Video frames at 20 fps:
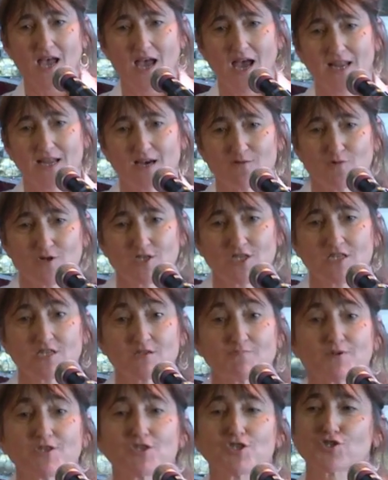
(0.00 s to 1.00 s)
and I wanted
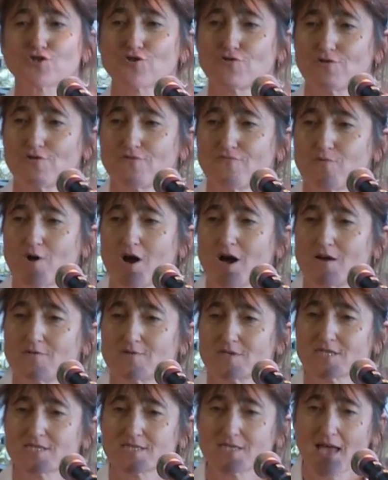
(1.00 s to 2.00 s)
to be sure of what I
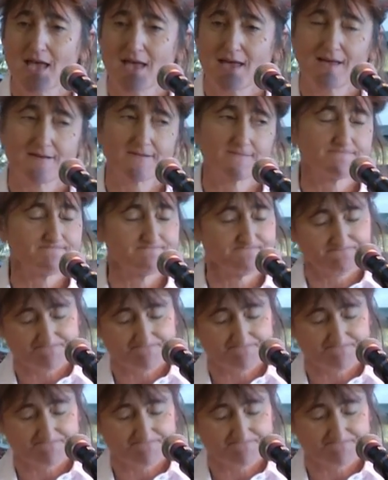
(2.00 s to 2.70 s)
was saying.